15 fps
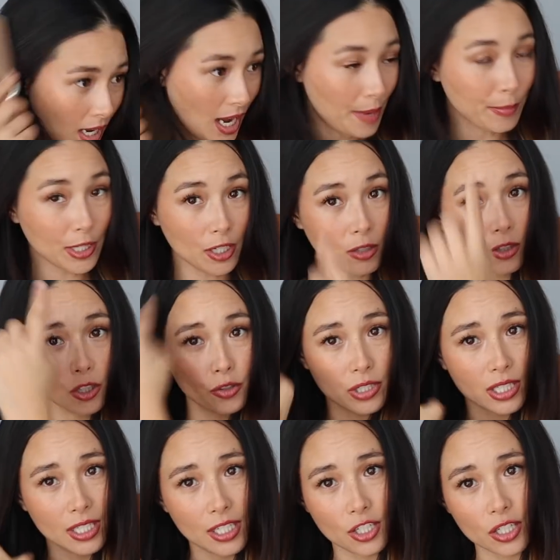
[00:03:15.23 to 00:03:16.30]
I'm gonna
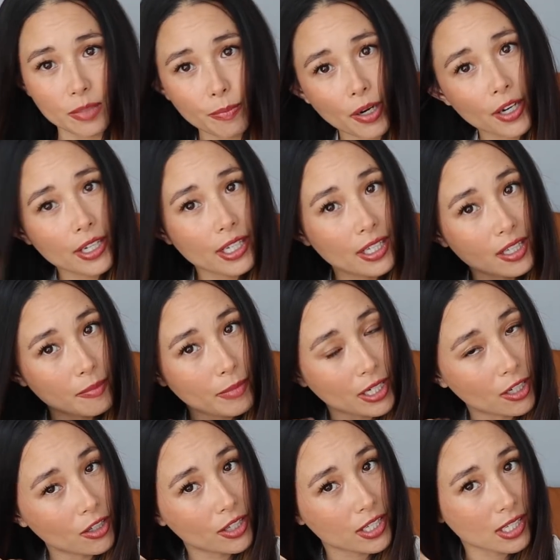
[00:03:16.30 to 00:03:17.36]
loosely just part it in the
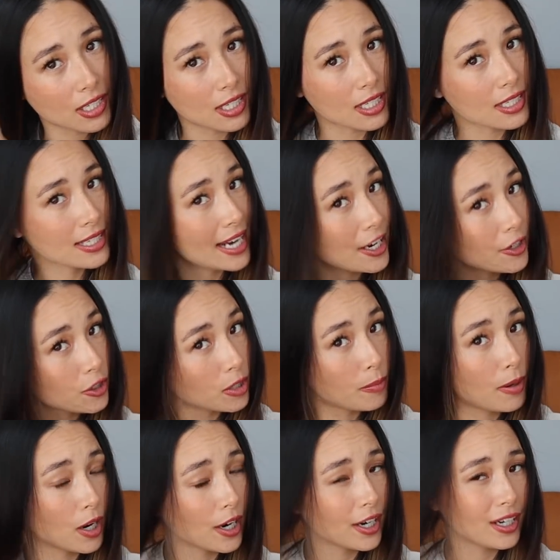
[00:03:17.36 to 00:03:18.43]
middle. This is its natural
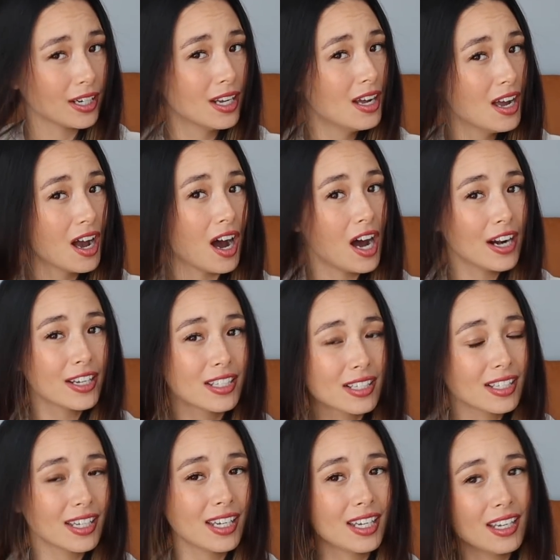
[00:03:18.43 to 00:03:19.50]
part.
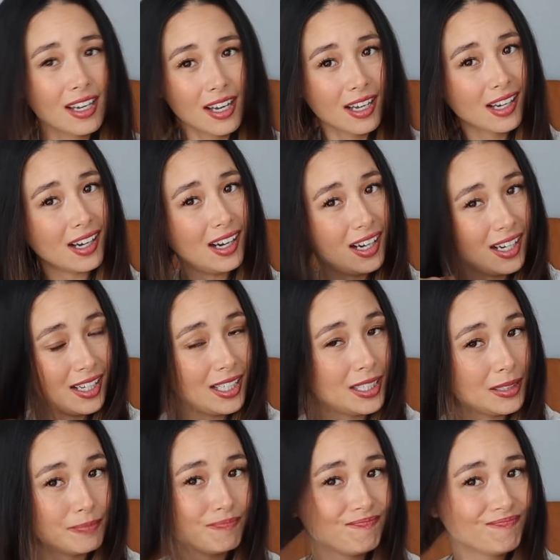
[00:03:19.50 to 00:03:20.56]
Honestly,
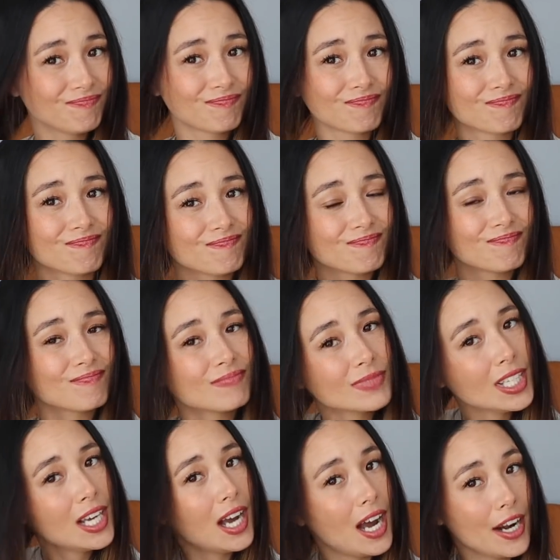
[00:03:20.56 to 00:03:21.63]
I
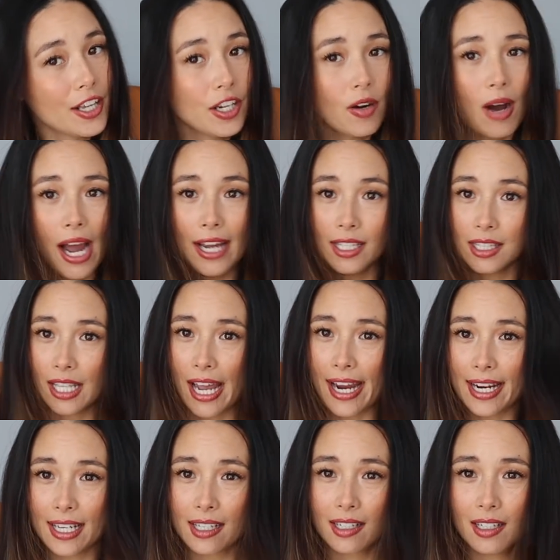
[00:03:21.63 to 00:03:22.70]
don't know, I
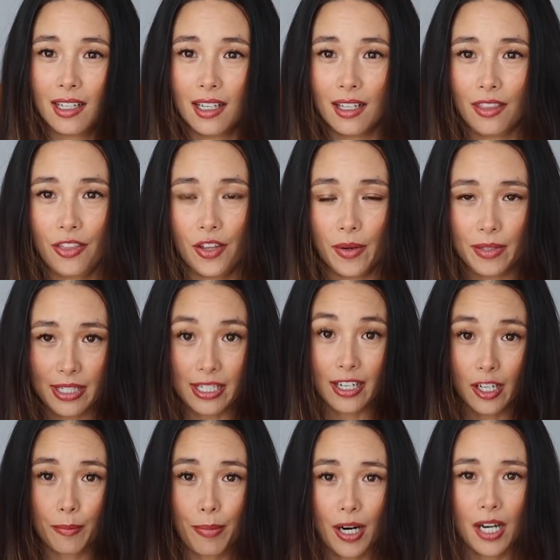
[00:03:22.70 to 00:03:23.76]
like the
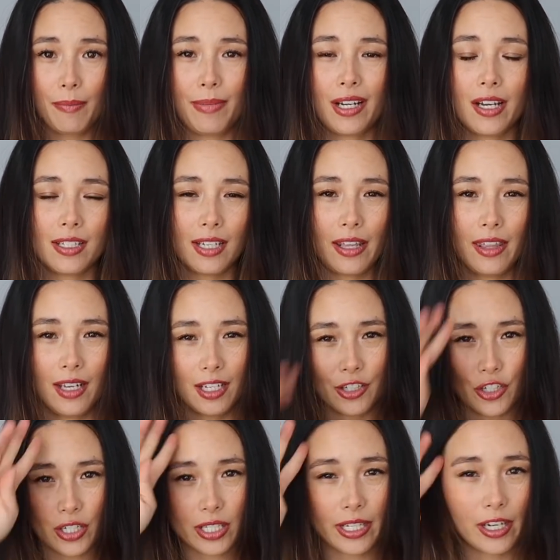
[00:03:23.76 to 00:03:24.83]
center part because I think
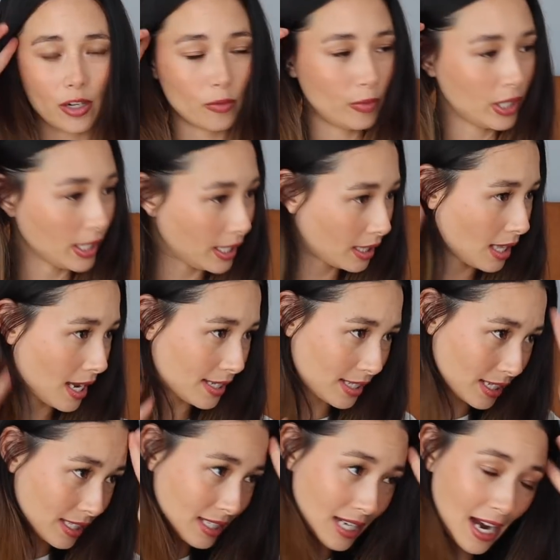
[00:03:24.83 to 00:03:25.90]
it's just like a really
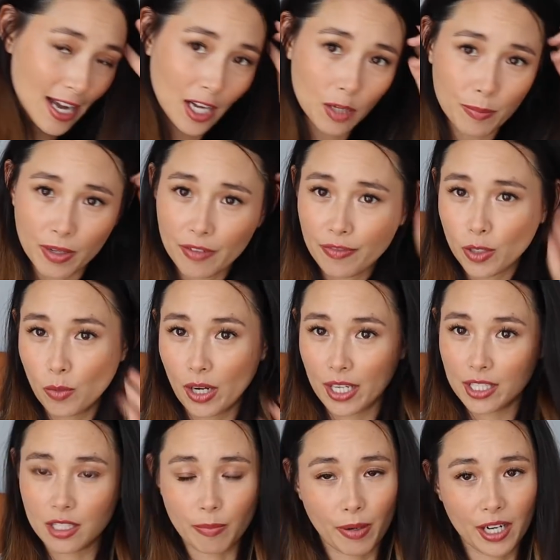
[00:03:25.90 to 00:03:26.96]
classic style, but if you
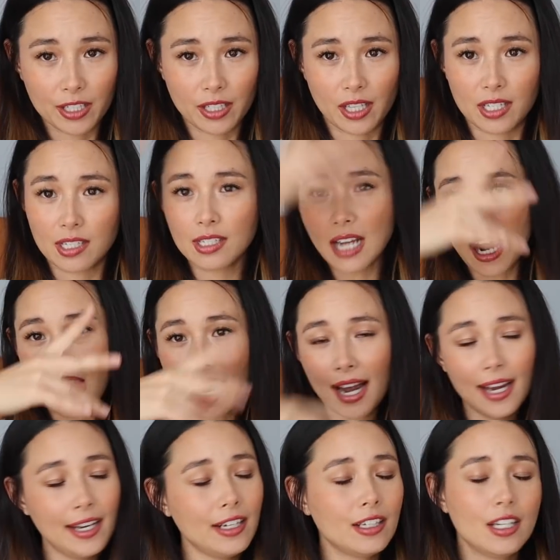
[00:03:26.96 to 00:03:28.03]
wanted to part to the
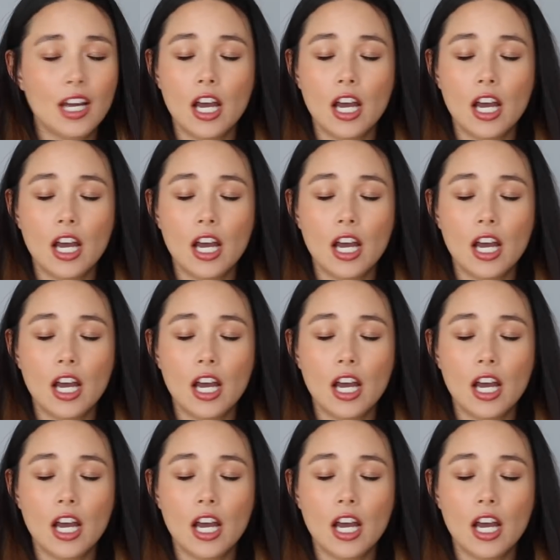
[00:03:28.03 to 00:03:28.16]
side,